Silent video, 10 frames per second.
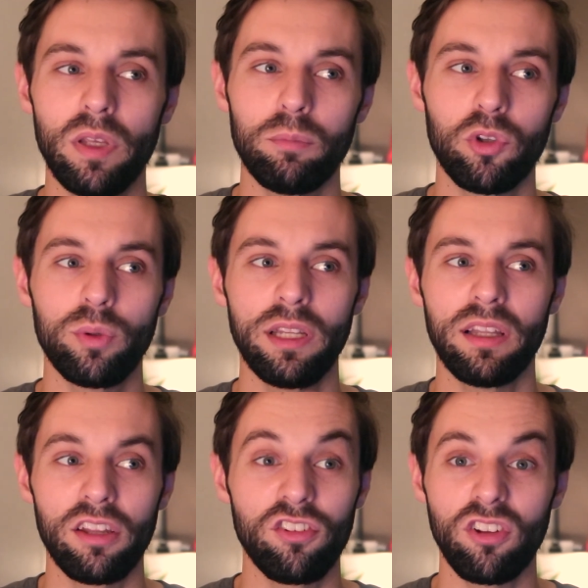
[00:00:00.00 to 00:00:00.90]
in between
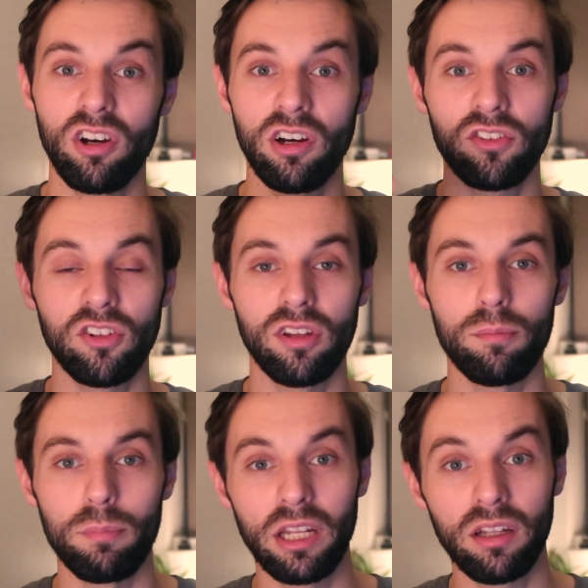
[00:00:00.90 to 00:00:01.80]
like the start to the
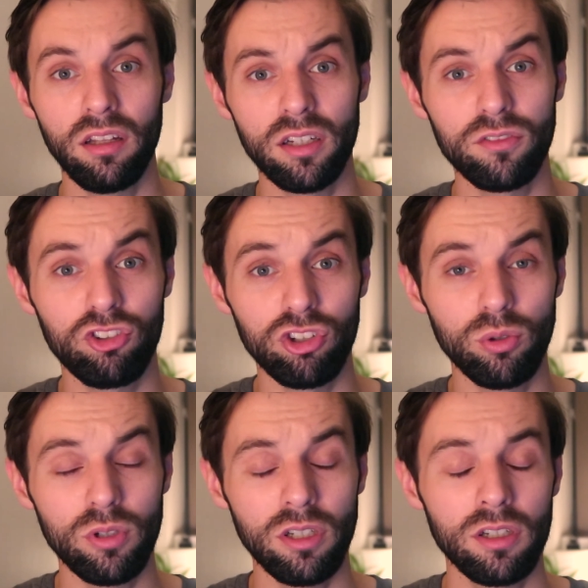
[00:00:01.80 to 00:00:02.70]
middle of
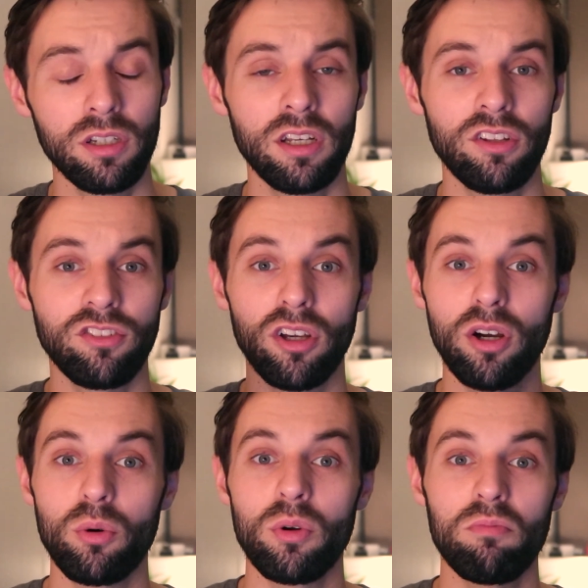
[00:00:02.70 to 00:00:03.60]
June.
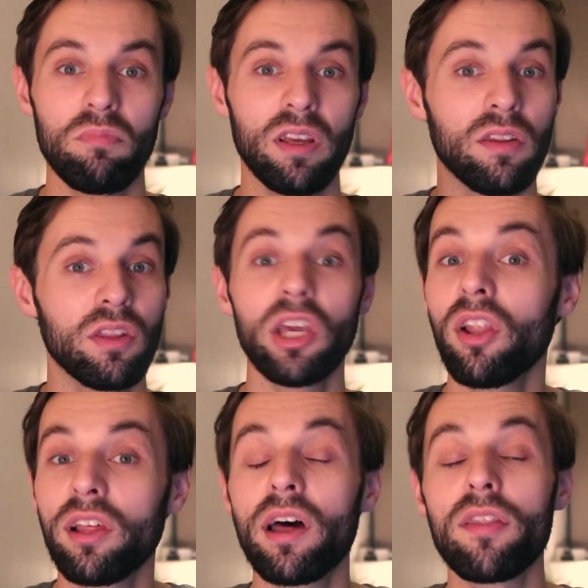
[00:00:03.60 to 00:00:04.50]
So the
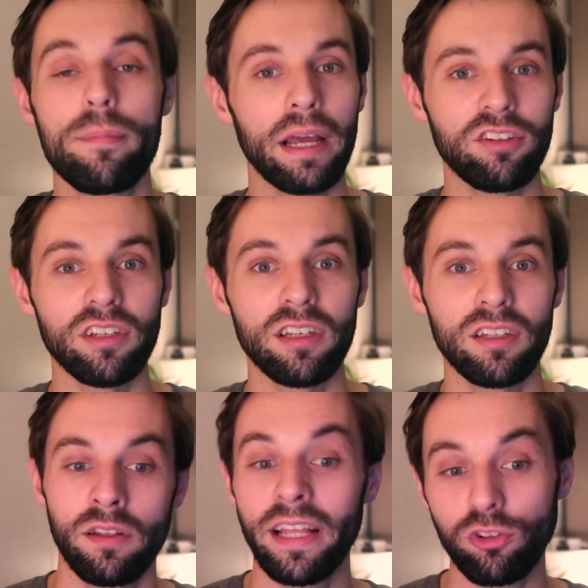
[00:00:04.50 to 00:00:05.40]
earlier the better.
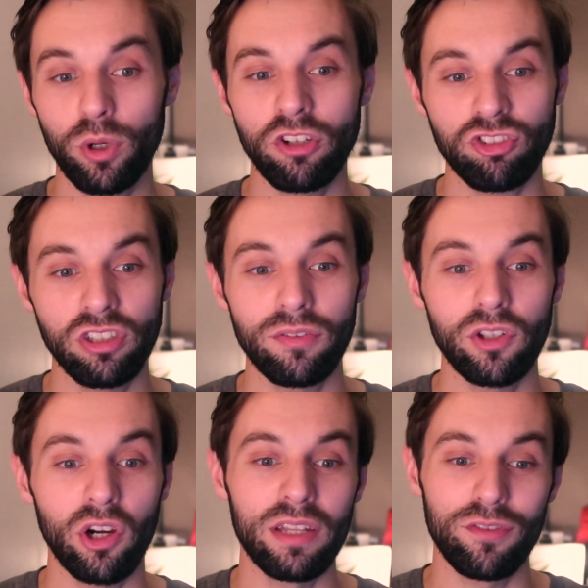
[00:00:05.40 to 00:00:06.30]
Next question, have you
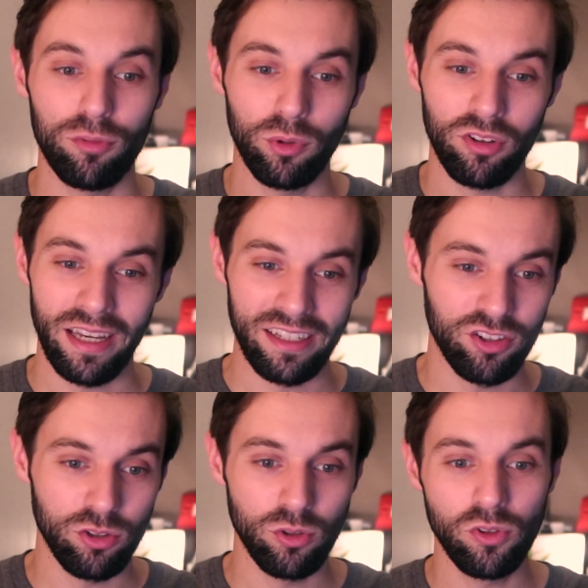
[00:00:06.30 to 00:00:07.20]
got any visible
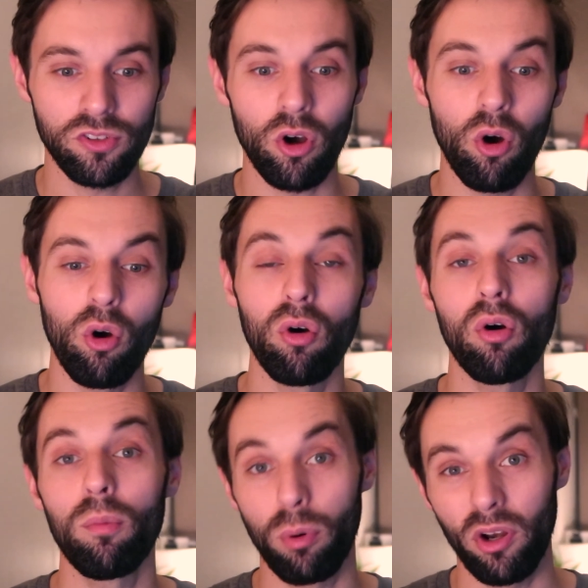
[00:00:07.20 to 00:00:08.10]
tattoos
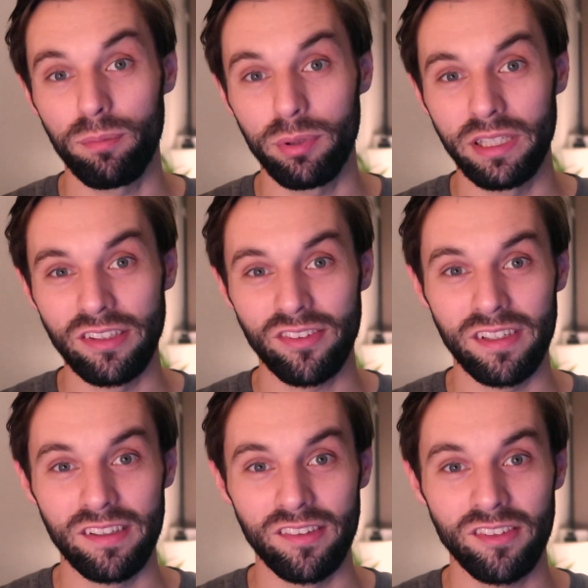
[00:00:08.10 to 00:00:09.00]
or body
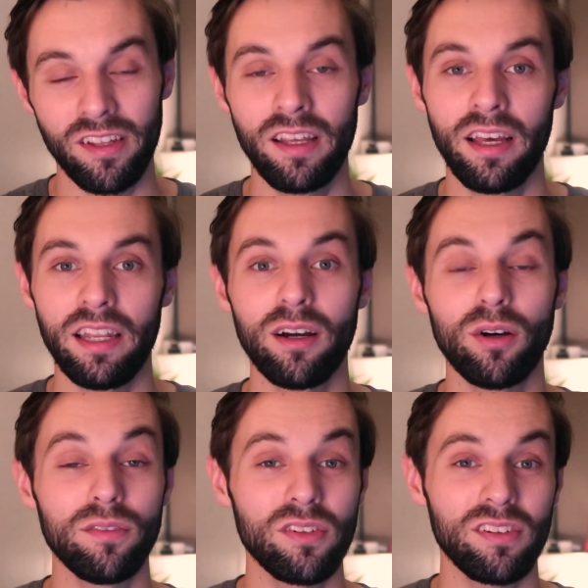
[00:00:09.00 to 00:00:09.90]
piercings? Now
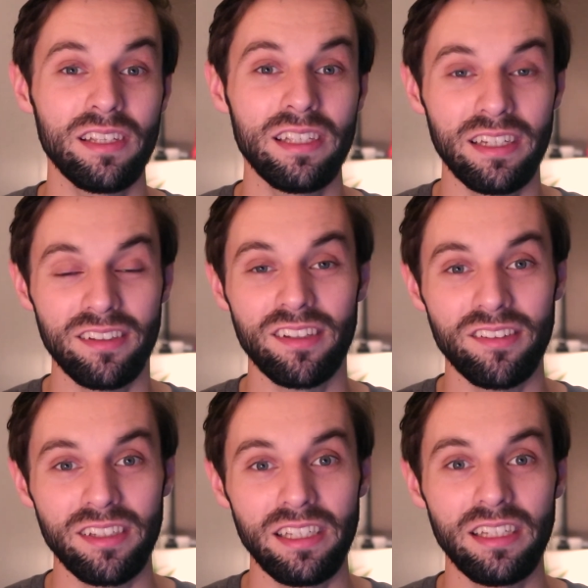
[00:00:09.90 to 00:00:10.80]
obviously at
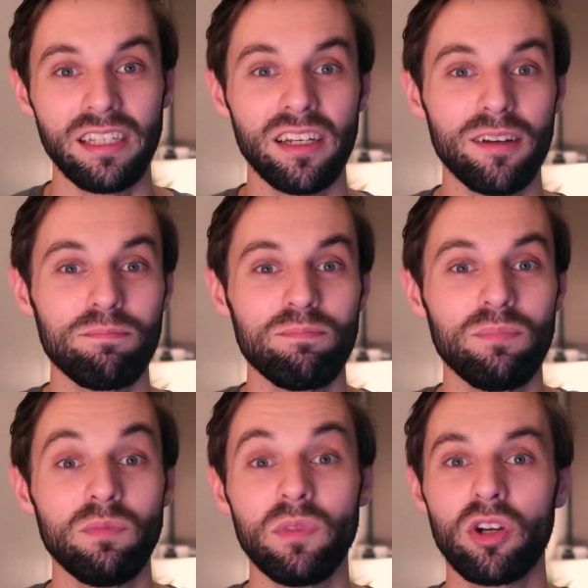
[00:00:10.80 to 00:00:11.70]
Disney,
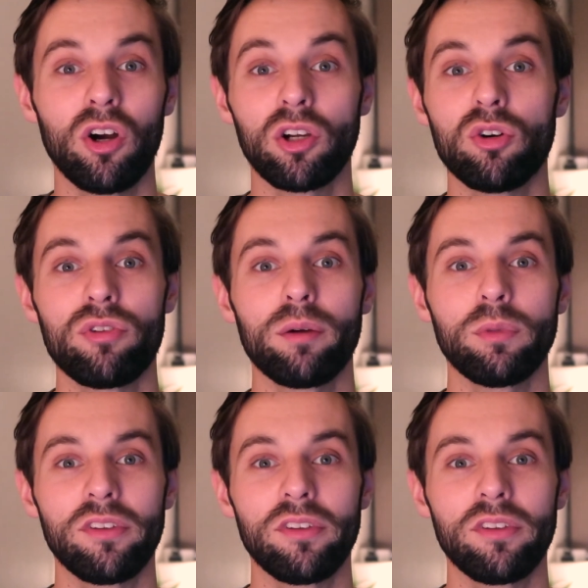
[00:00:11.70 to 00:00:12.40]
you can't go around